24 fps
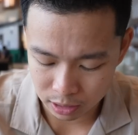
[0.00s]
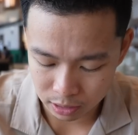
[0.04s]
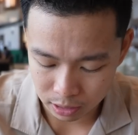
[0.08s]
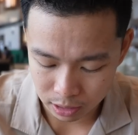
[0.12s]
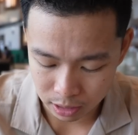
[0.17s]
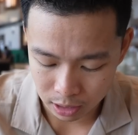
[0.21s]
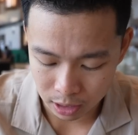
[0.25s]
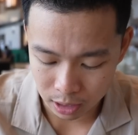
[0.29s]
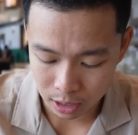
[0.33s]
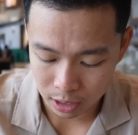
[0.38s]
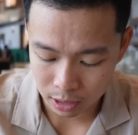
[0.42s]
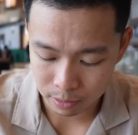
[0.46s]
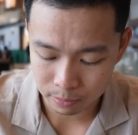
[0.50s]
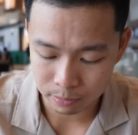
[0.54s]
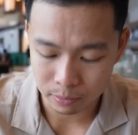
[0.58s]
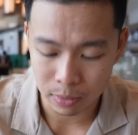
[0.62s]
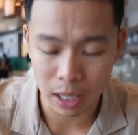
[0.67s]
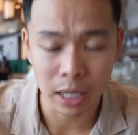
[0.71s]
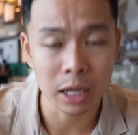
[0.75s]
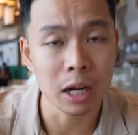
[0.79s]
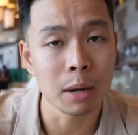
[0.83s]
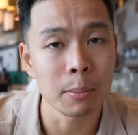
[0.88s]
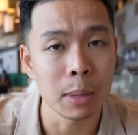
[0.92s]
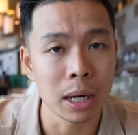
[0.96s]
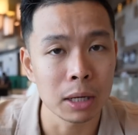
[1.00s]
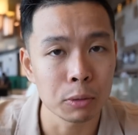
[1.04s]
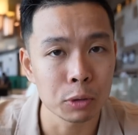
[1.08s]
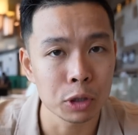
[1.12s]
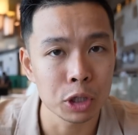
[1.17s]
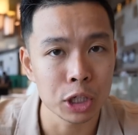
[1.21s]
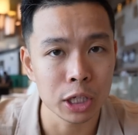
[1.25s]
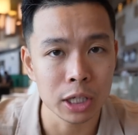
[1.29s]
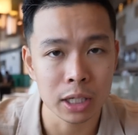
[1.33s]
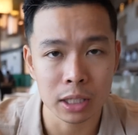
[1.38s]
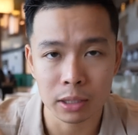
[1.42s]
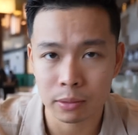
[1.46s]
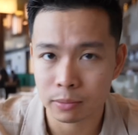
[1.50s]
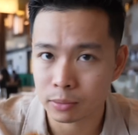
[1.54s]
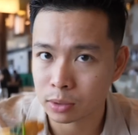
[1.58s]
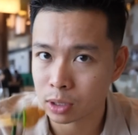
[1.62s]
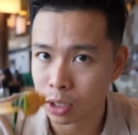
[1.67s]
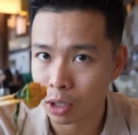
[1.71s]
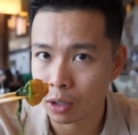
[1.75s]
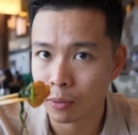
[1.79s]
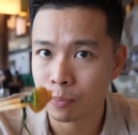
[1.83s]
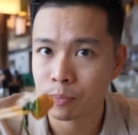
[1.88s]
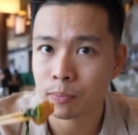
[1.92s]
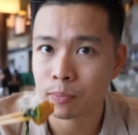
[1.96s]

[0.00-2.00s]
I got mine with chicken, so.